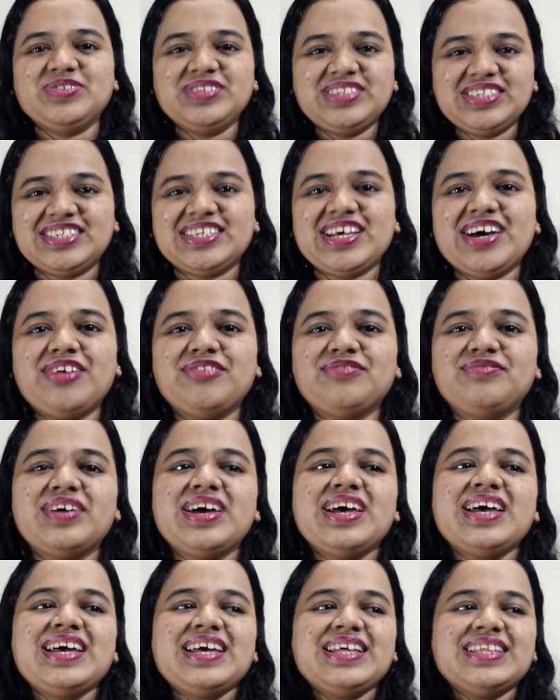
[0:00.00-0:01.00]
Utsav.
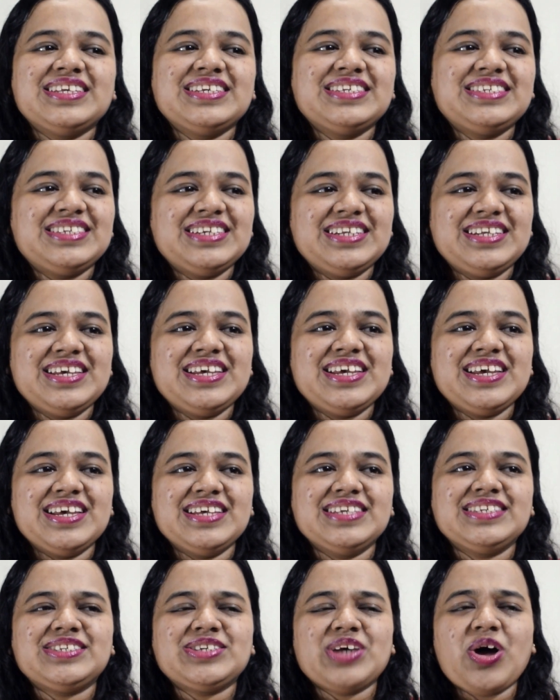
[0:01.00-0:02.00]
The city
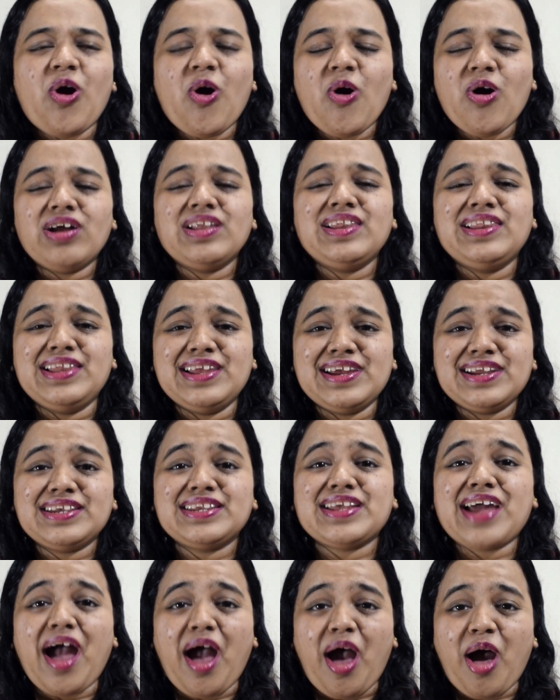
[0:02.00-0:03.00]
is all
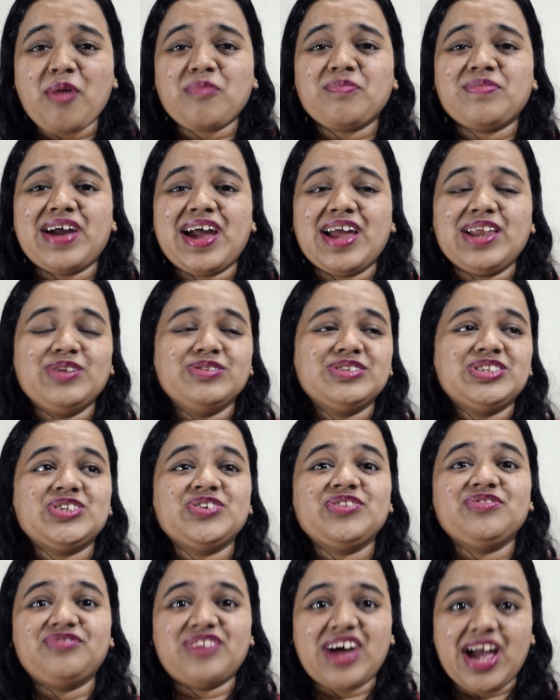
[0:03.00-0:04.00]
lit up and looks
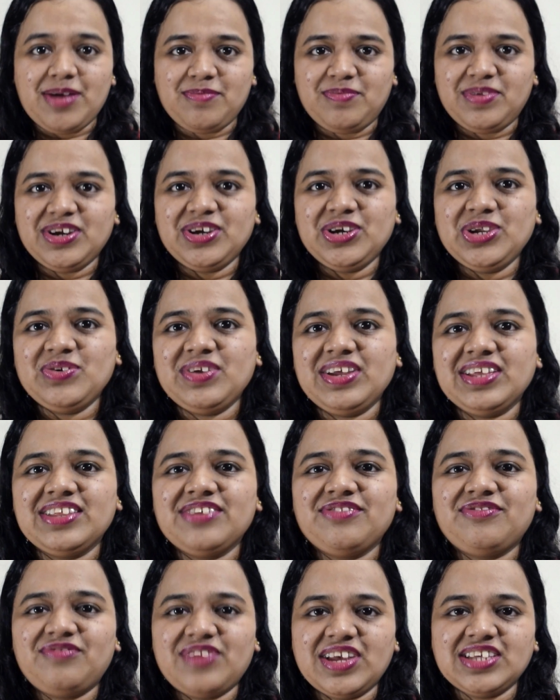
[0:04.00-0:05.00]
so vibrant during
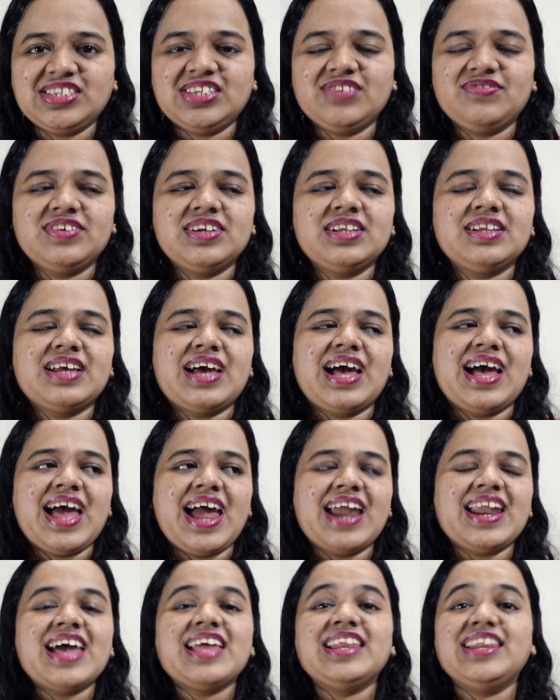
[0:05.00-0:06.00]
the festival,
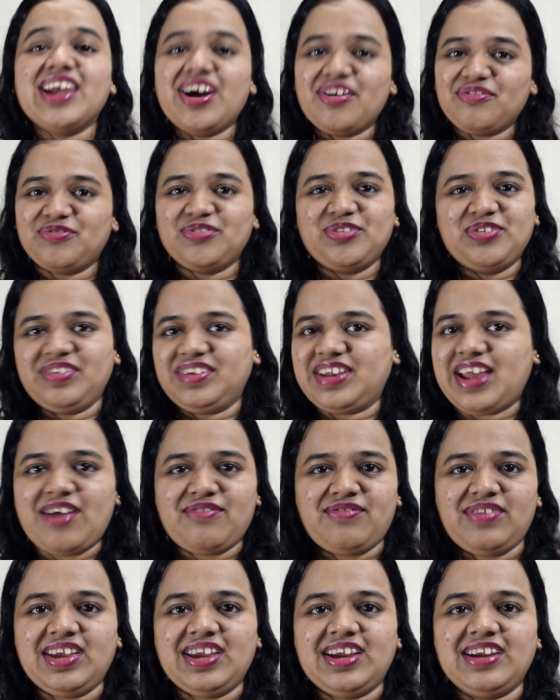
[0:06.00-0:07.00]
and I love
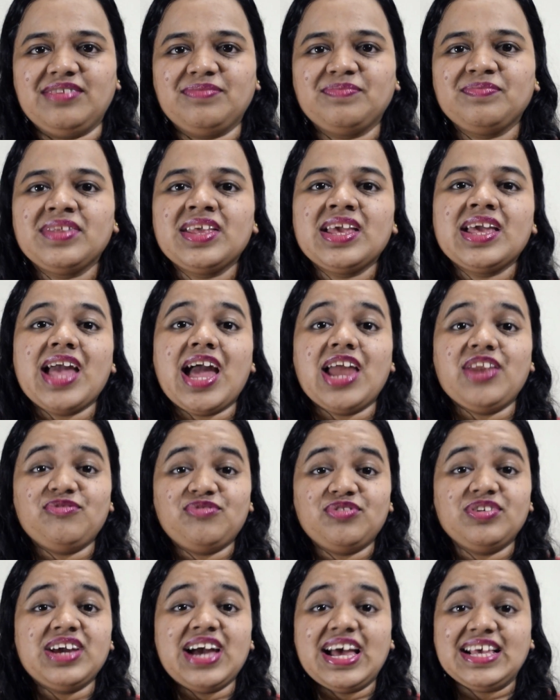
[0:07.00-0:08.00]
photographing it. And if
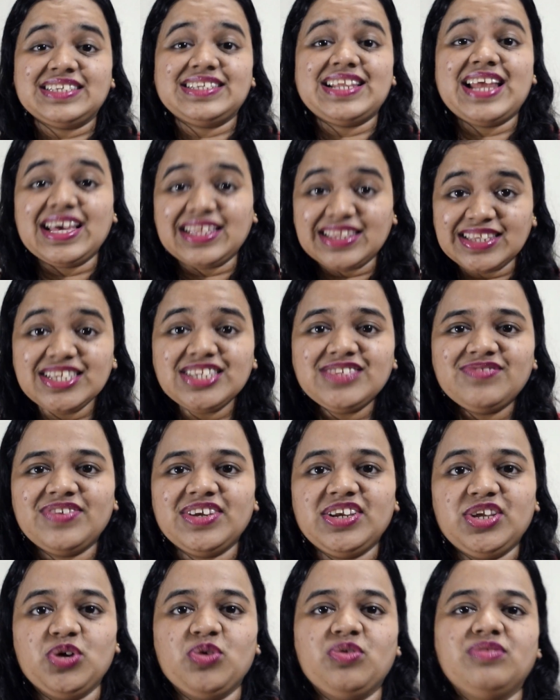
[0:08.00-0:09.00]
you guys like this
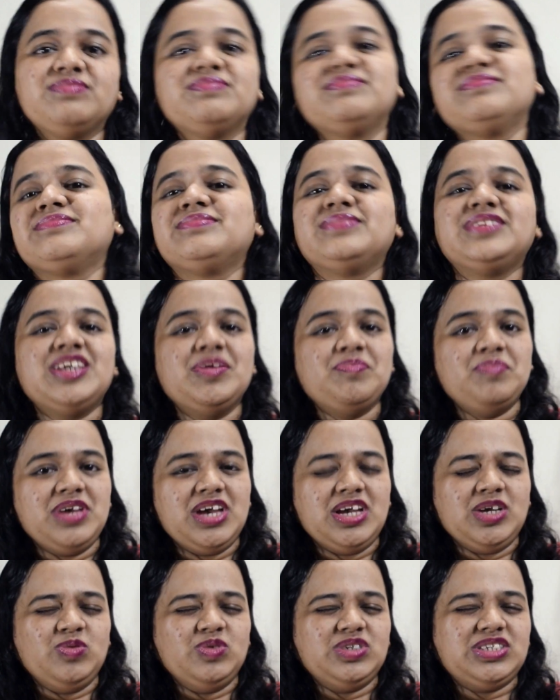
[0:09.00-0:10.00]
video, give me
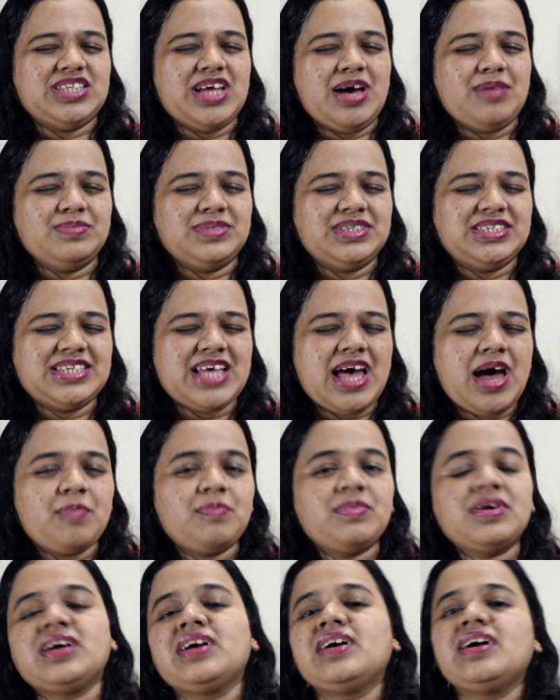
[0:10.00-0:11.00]
a huge thumbs
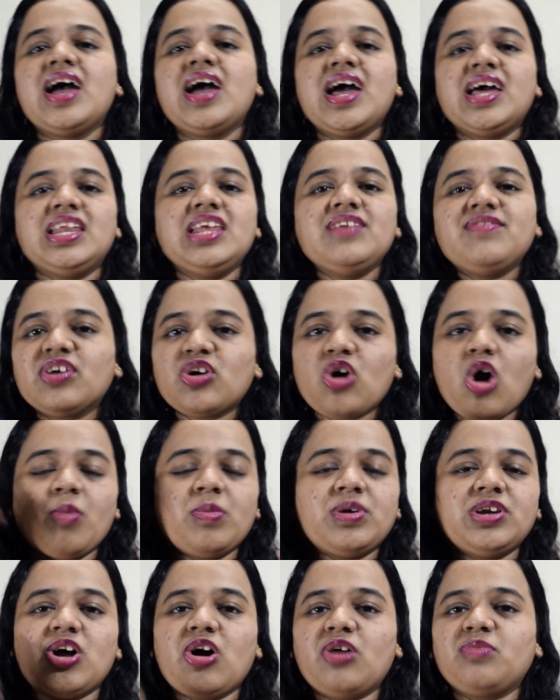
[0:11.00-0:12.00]
up. Leave a
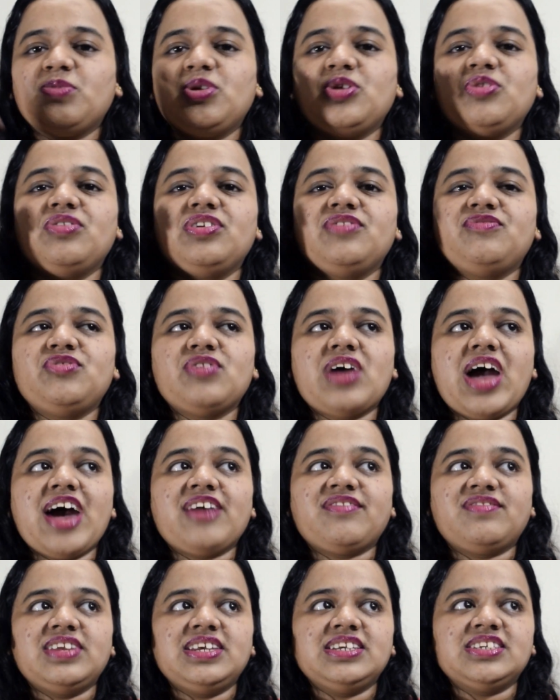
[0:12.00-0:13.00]
comment down below if you
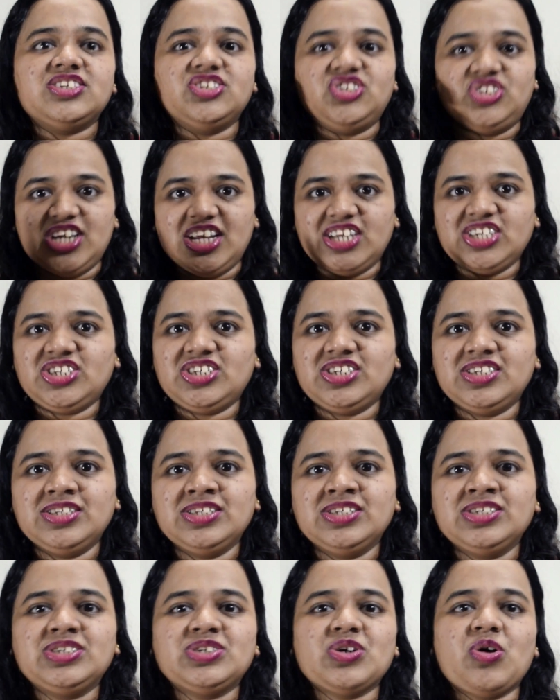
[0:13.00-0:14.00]
have any
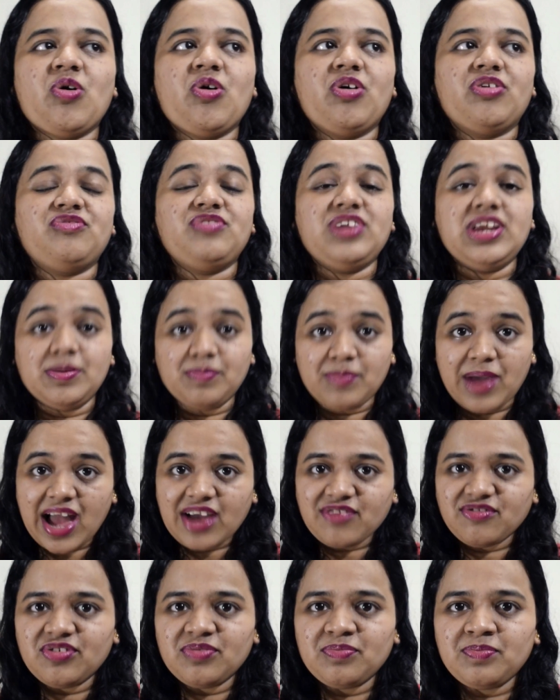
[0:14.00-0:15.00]
suggestions or
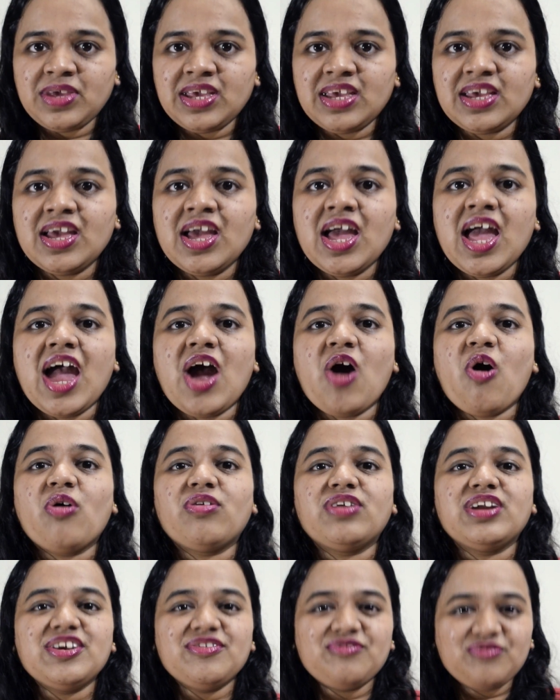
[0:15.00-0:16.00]
feedback for me,
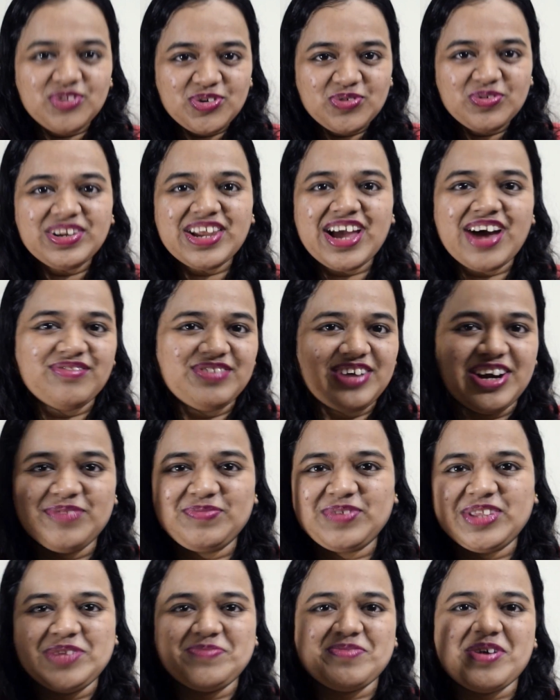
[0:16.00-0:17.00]
or if you love
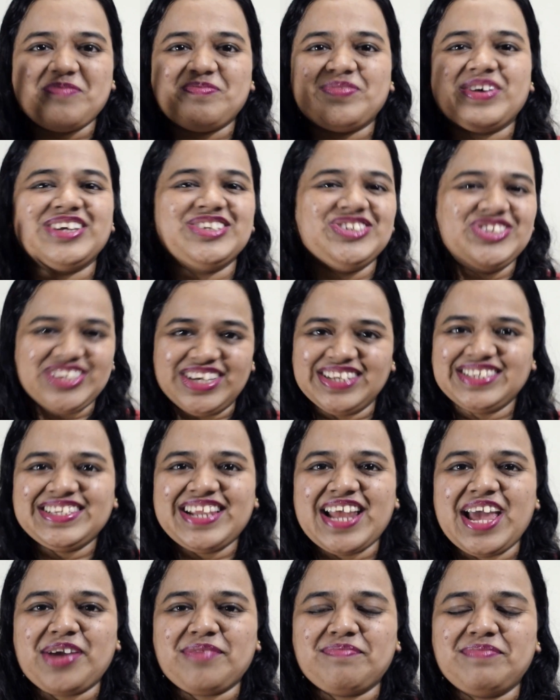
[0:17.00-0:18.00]
Ganpati Bappa just
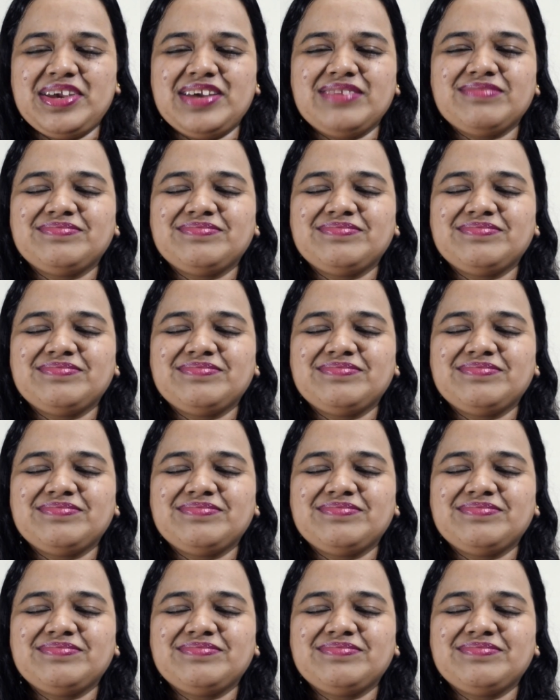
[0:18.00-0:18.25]
like me.